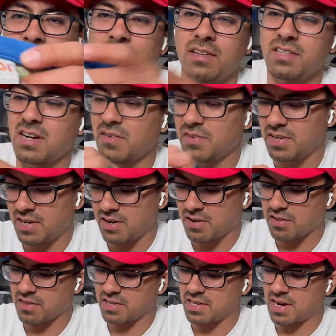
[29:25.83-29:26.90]
Does it have a year? I
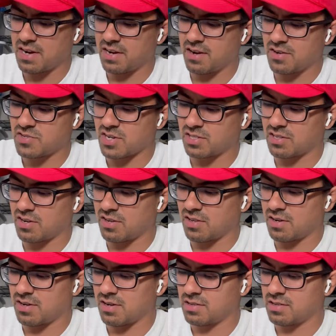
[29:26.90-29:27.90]
think it had a year. I checked it earlier.